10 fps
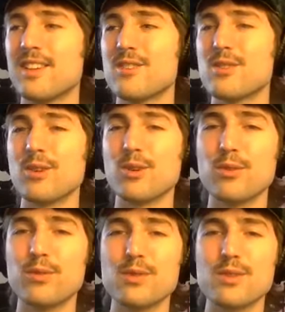too
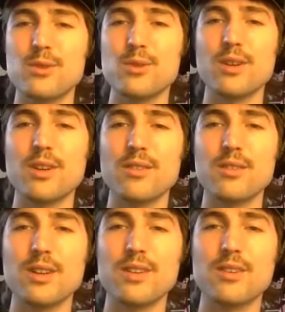cool for school kind of
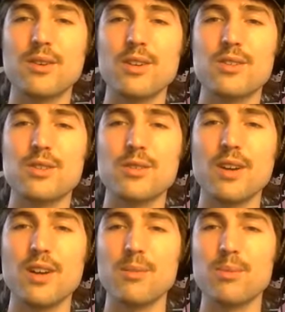like quite
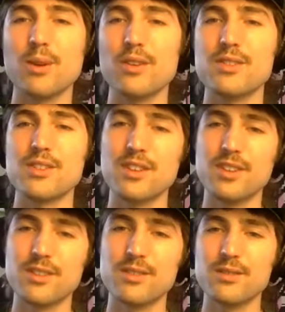juvenile approach
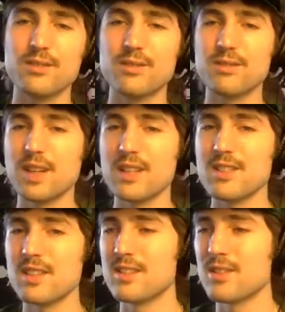to
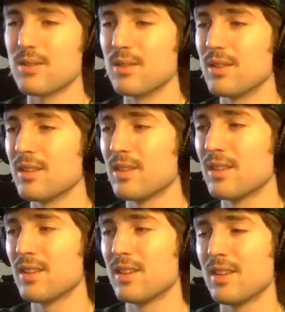fancying someone.
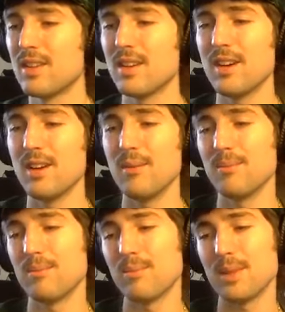
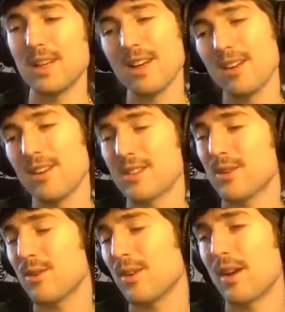But yeah, no, it's
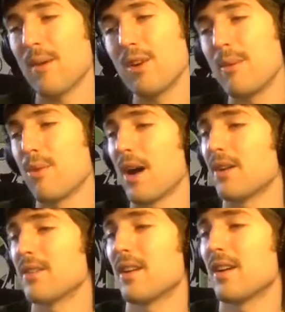cool. I'm really proud
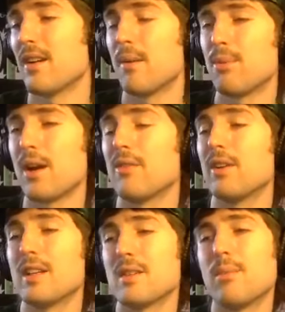of it
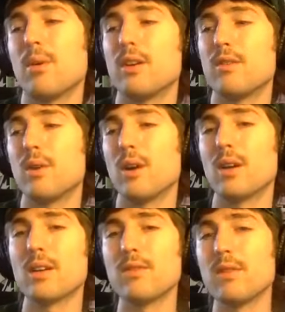as a body of work. It